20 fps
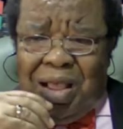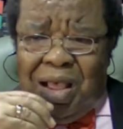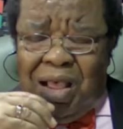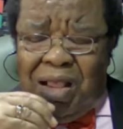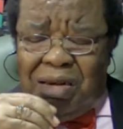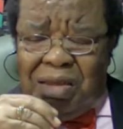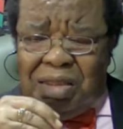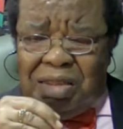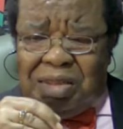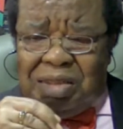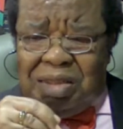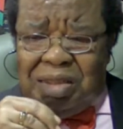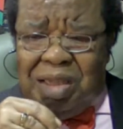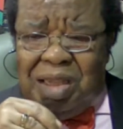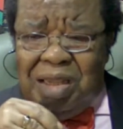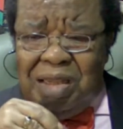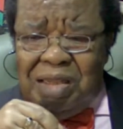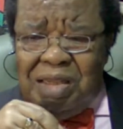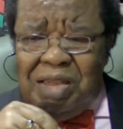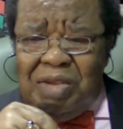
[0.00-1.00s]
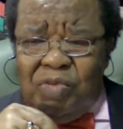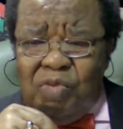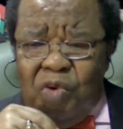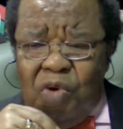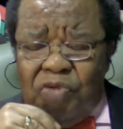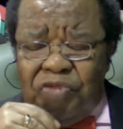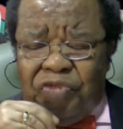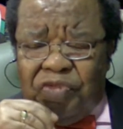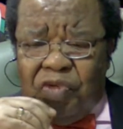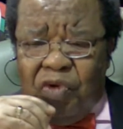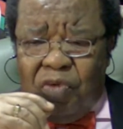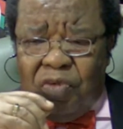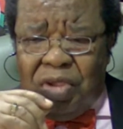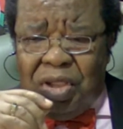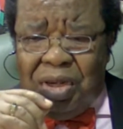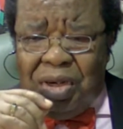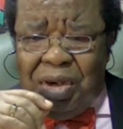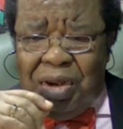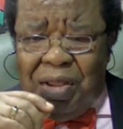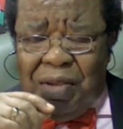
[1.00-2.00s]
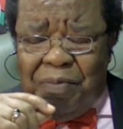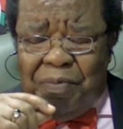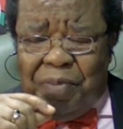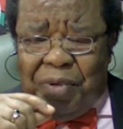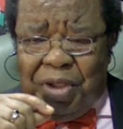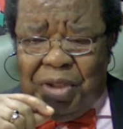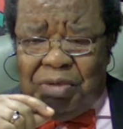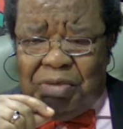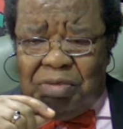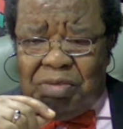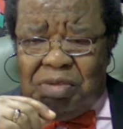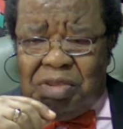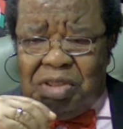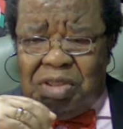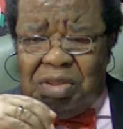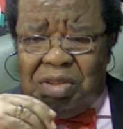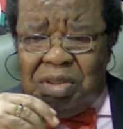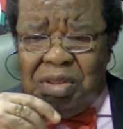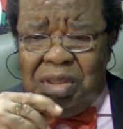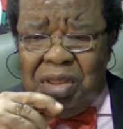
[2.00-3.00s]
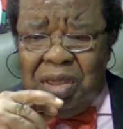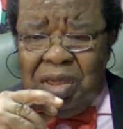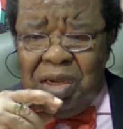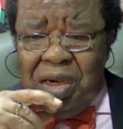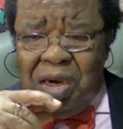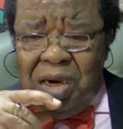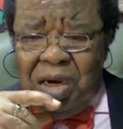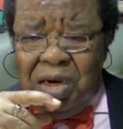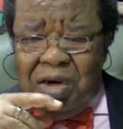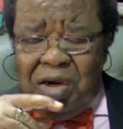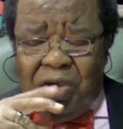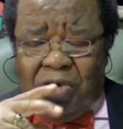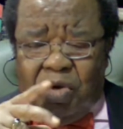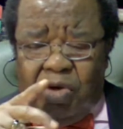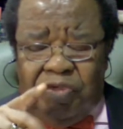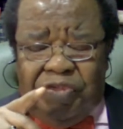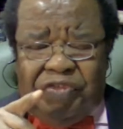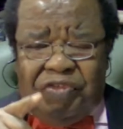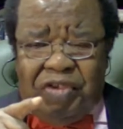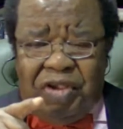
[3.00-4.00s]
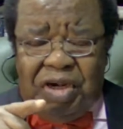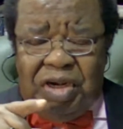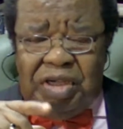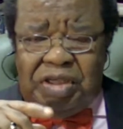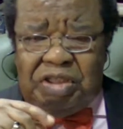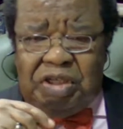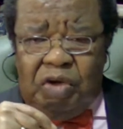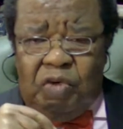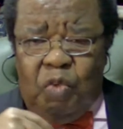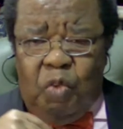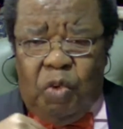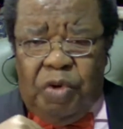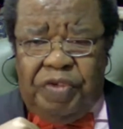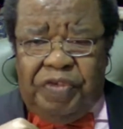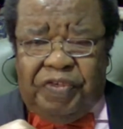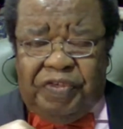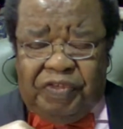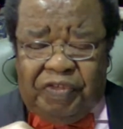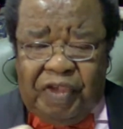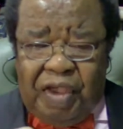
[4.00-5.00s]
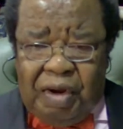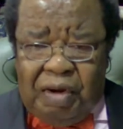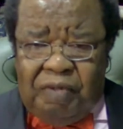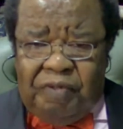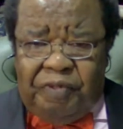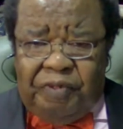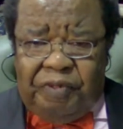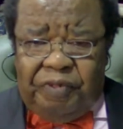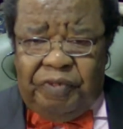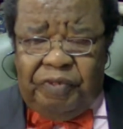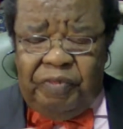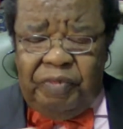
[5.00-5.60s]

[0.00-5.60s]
And he was talking about reconciliation with self,